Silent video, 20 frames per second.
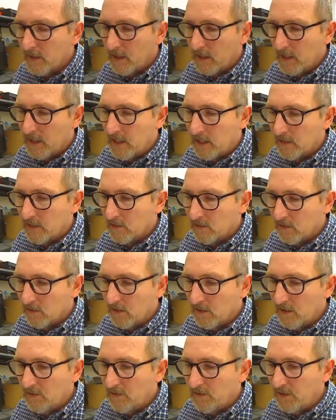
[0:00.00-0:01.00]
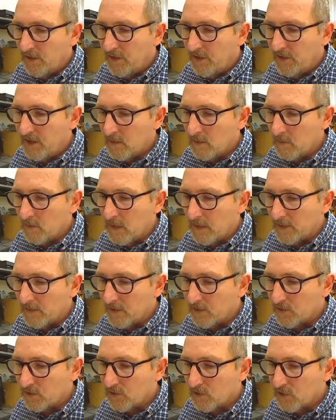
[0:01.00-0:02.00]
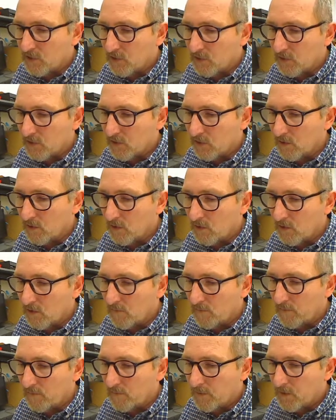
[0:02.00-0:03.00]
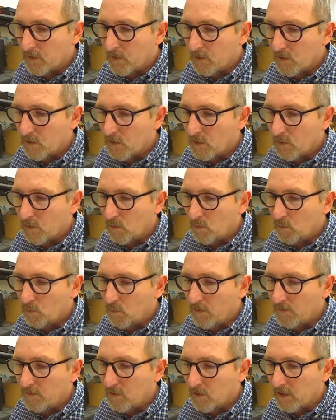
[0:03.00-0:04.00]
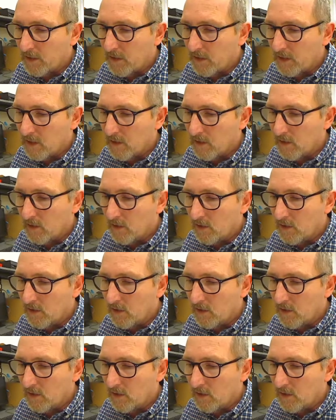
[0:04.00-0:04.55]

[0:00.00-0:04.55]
And if you think about this circuit, we've got our